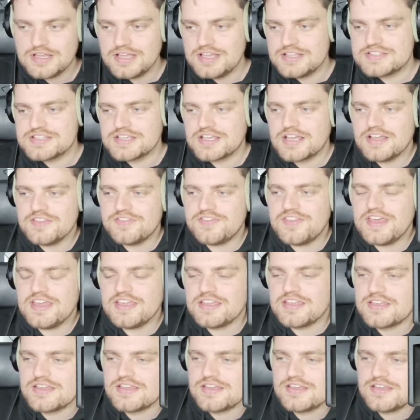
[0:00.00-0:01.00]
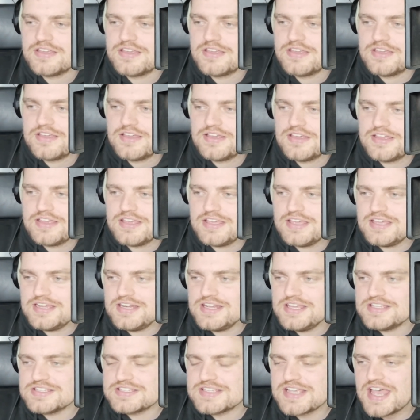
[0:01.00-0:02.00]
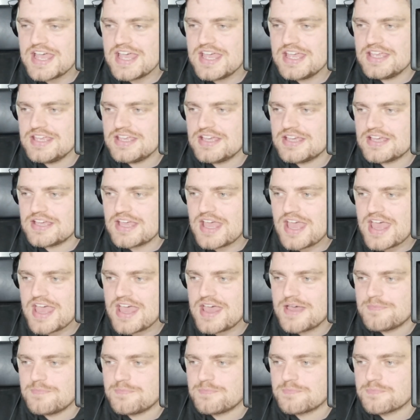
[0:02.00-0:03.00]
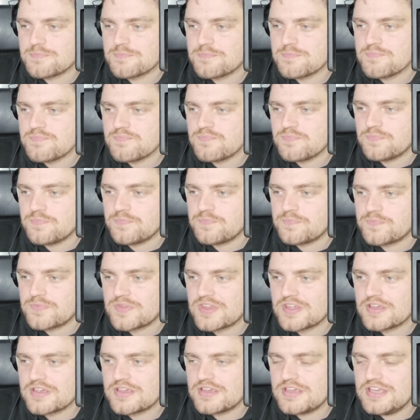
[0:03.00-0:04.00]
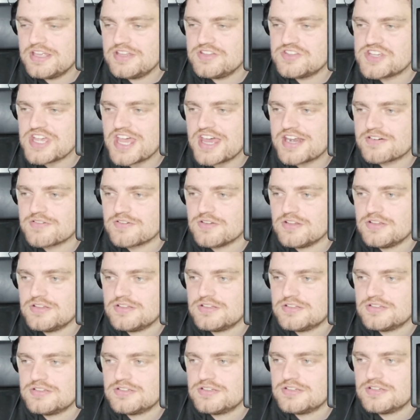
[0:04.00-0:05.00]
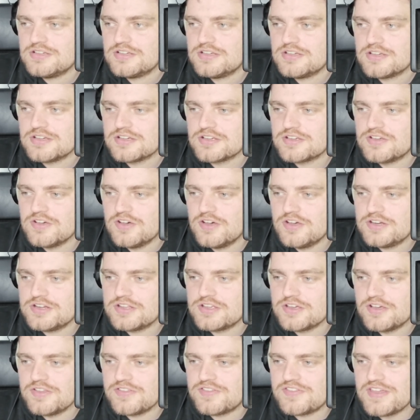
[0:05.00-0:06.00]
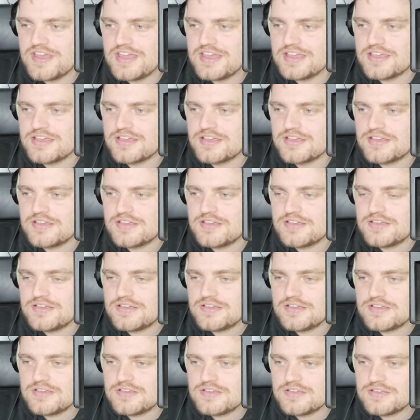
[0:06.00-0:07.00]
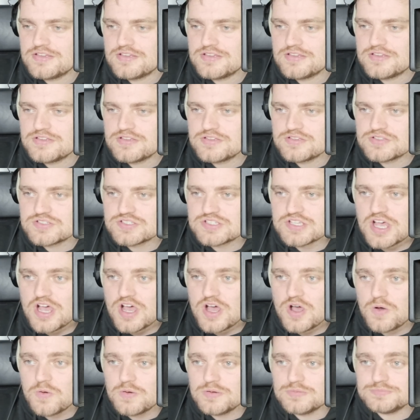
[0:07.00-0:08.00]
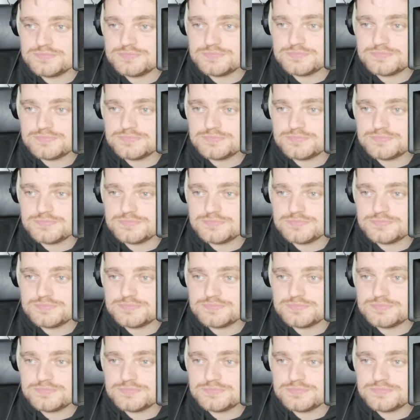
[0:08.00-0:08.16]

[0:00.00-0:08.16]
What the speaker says: good thing. It is a in general good thing. So